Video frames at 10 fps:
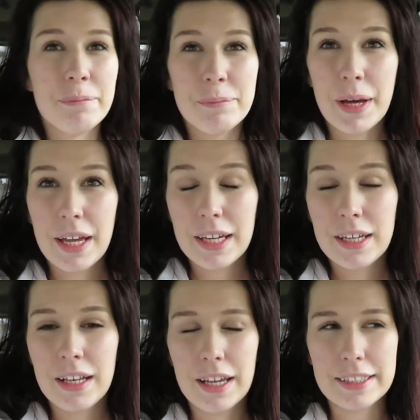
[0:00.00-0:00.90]
But
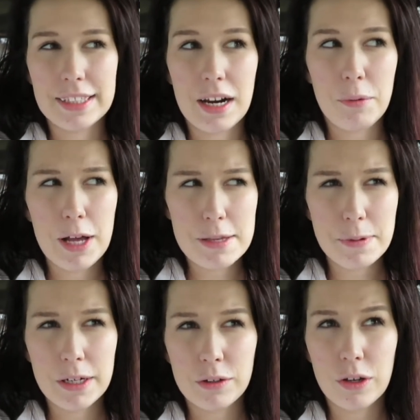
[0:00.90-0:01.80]
like I said, I was
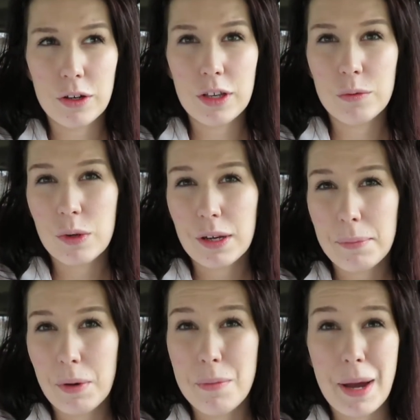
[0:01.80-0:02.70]
planning on going to Goodwill,
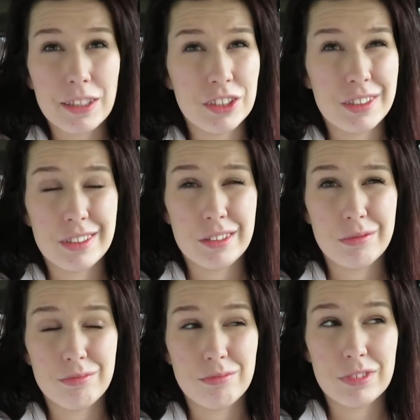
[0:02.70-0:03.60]
but we might
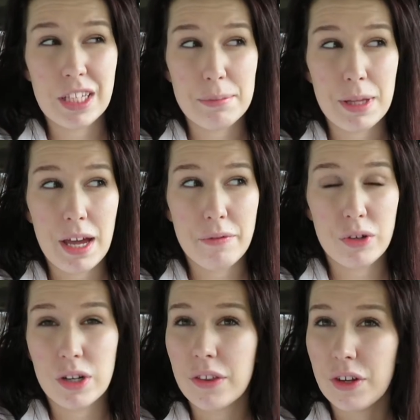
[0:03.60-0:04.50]
just skip that
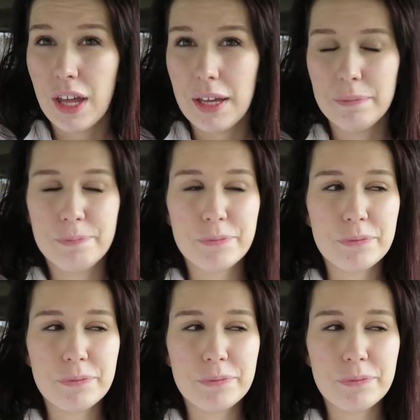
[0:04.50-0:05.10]
for another day.